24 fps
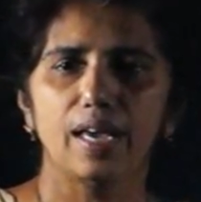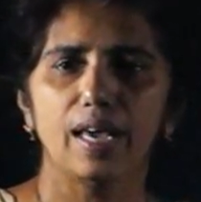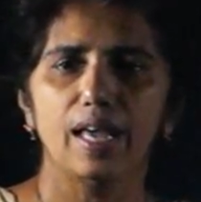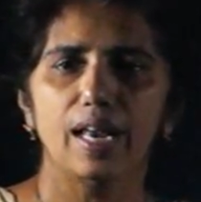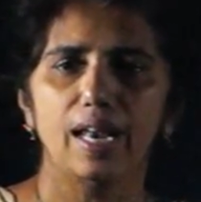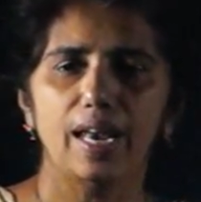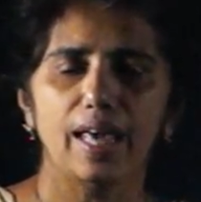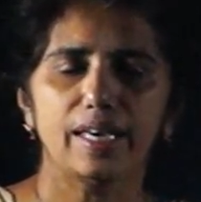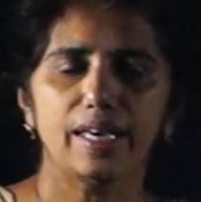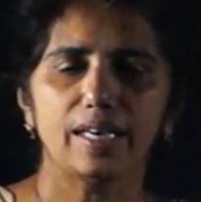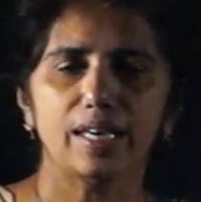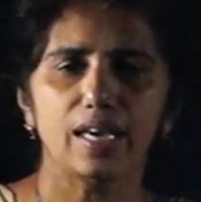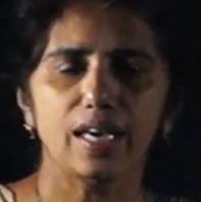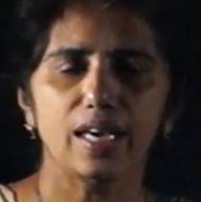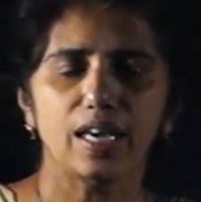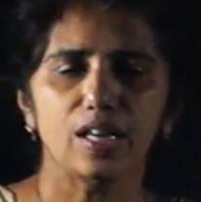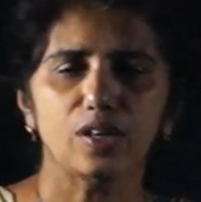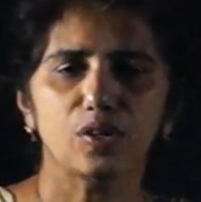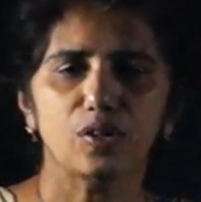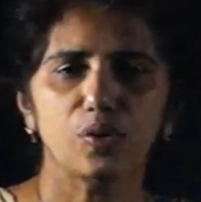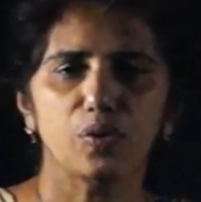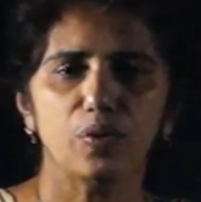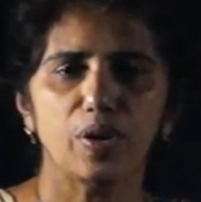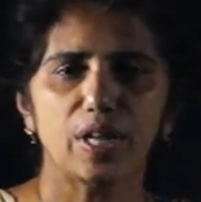Like
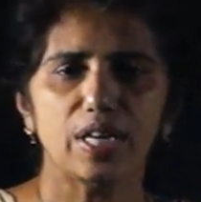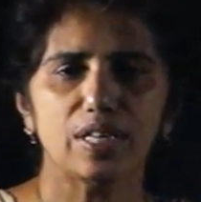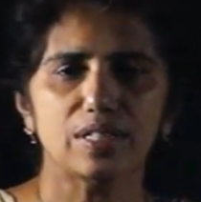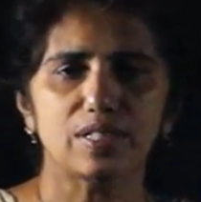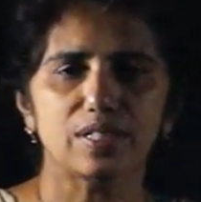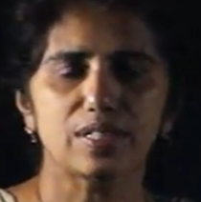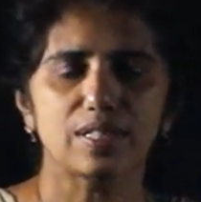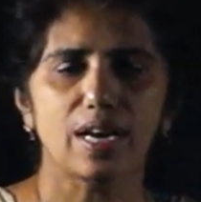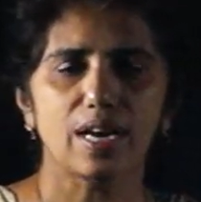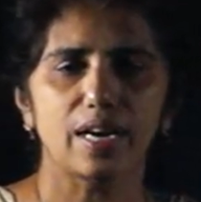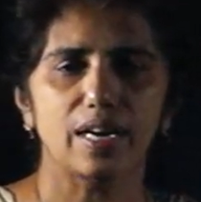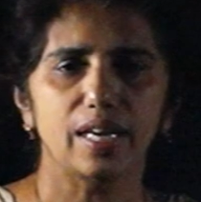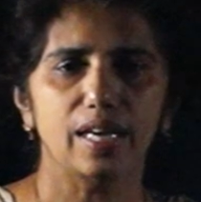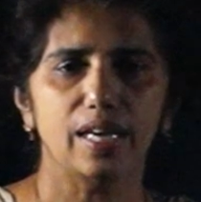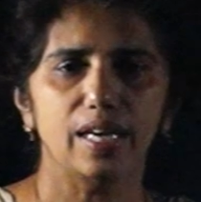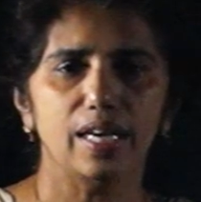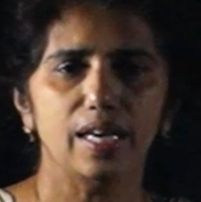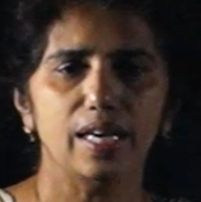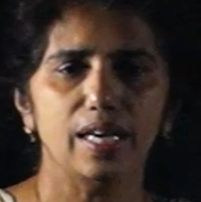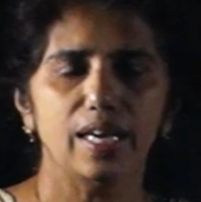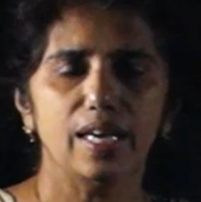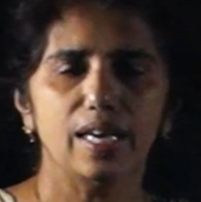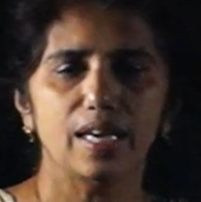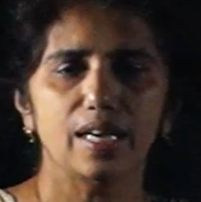it couldn't
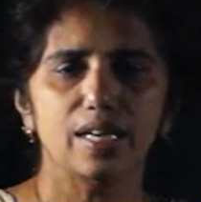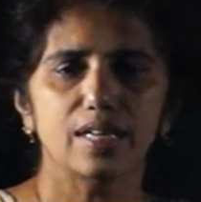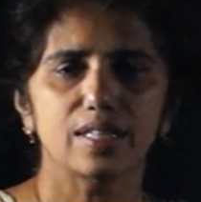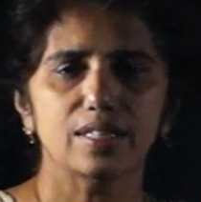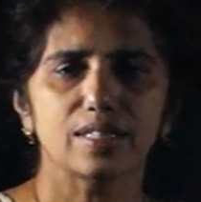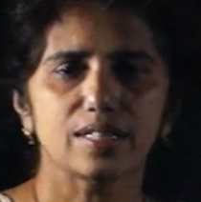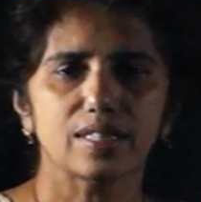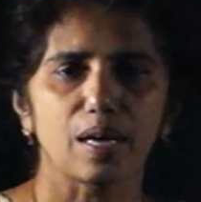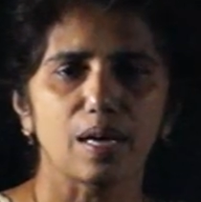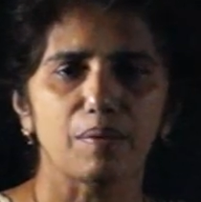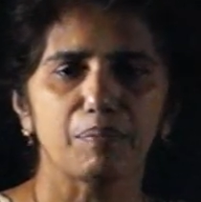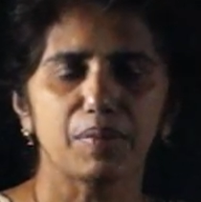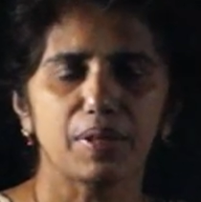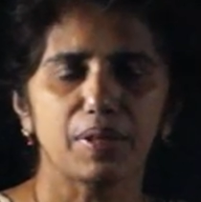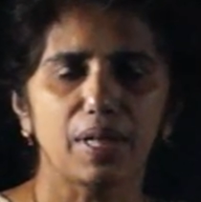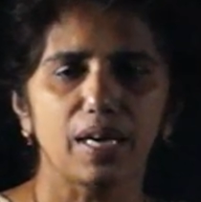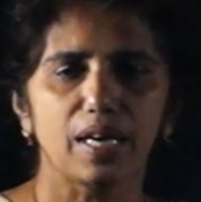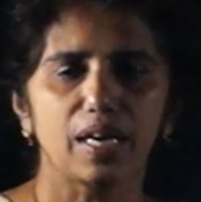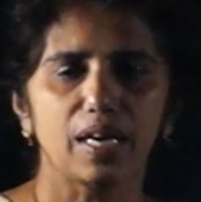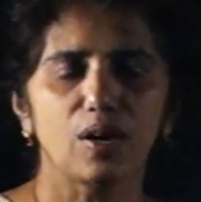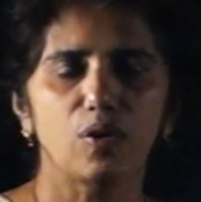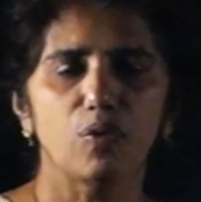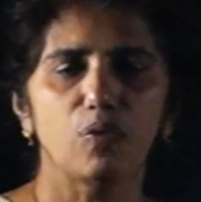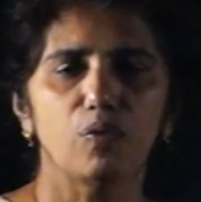study
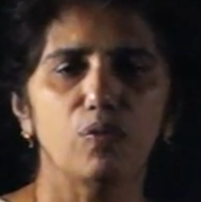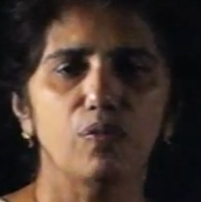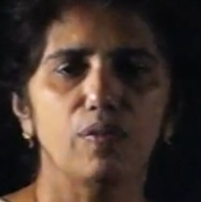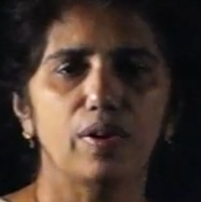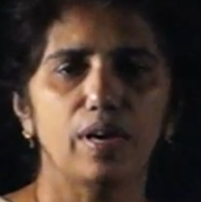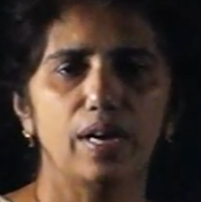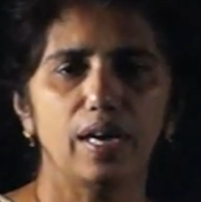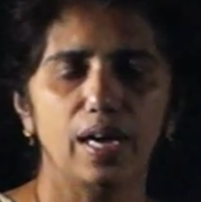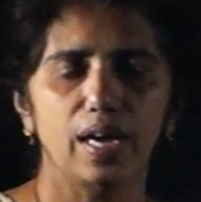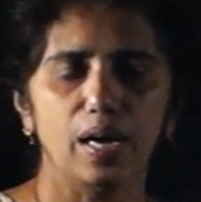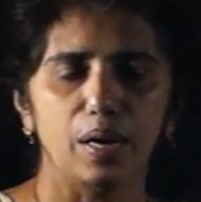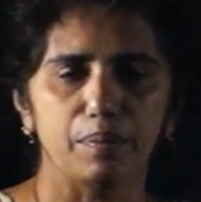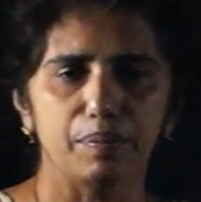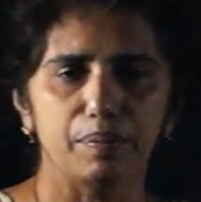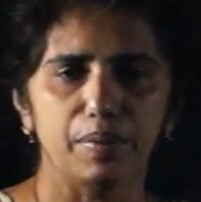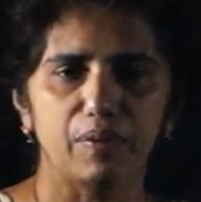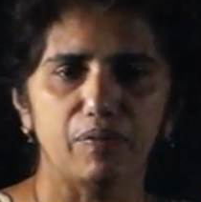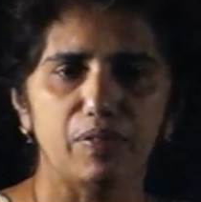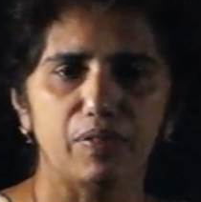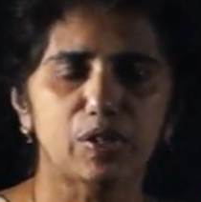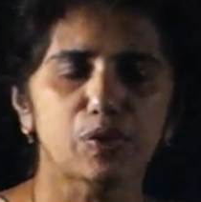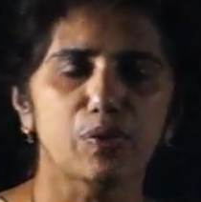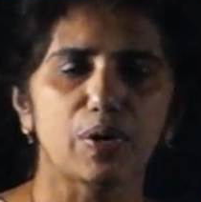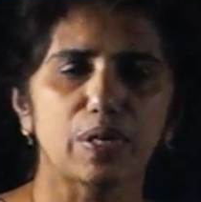something
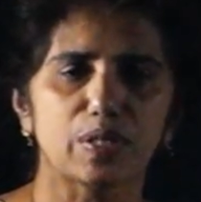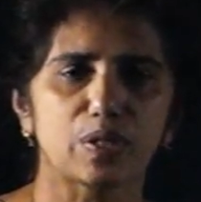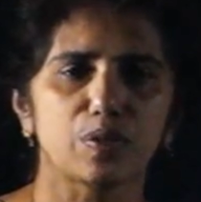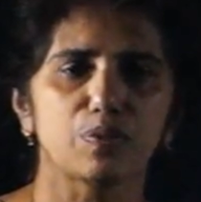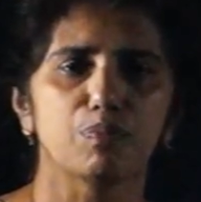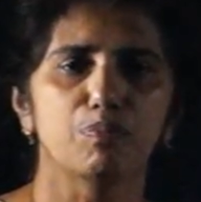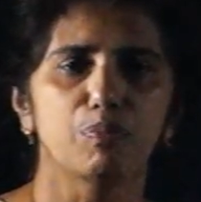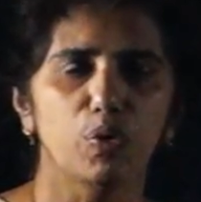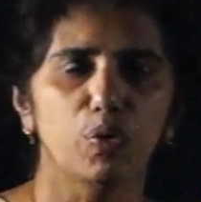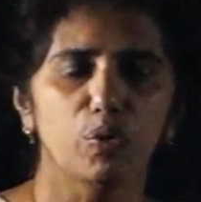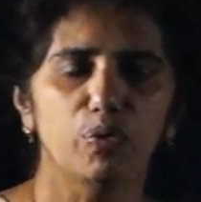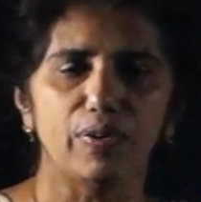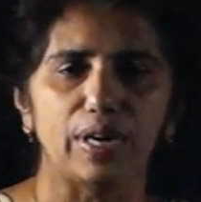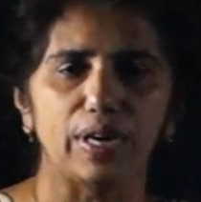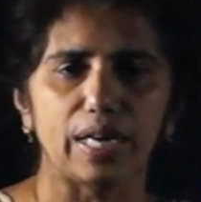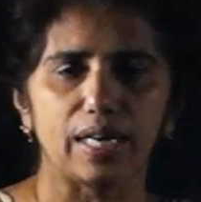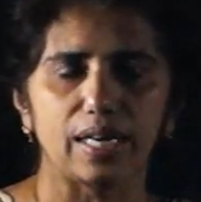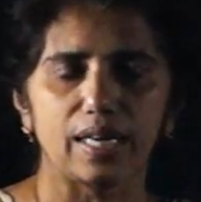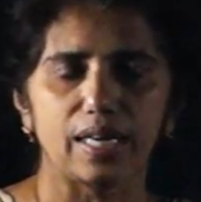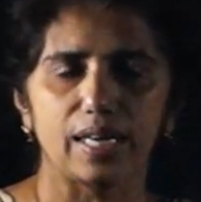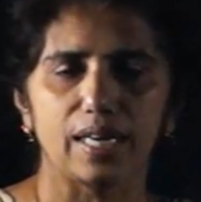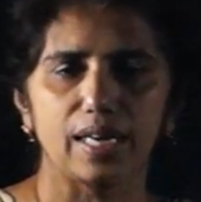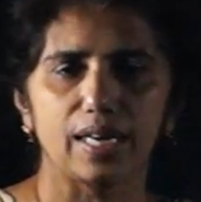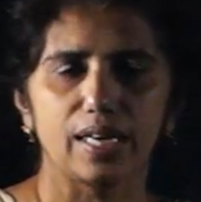which was
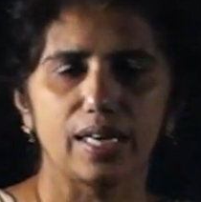moving.